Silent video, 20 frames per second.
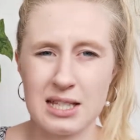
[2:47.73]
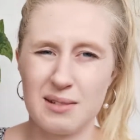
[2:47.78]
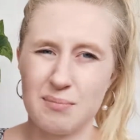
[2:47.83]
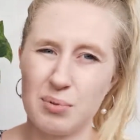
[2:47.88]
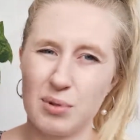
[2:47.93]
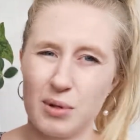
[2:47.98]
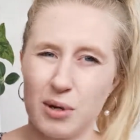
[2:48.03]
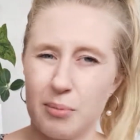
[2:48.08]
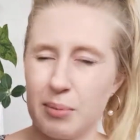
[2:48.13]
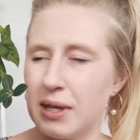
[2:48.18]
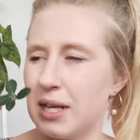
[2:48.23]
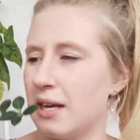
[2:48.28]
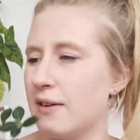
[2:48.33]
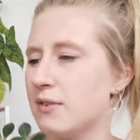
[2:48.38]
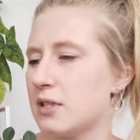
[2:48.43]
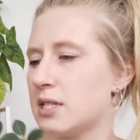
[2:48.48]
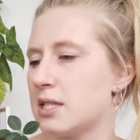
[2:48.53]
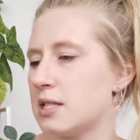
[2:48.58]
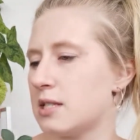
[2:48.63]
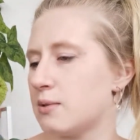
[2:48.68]
Probably
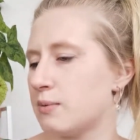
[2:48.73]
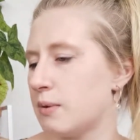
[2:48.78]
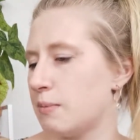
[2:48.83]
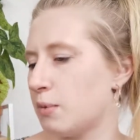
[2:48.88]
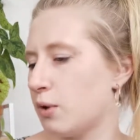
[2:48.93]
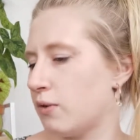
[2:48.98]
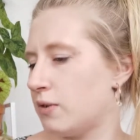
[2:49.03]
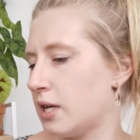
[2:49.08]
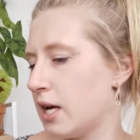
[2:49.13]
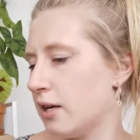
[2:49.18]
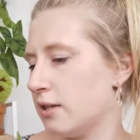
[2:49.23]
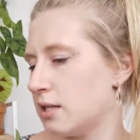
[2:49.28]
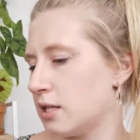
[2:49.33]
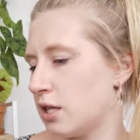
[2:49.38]
ever since we moved house.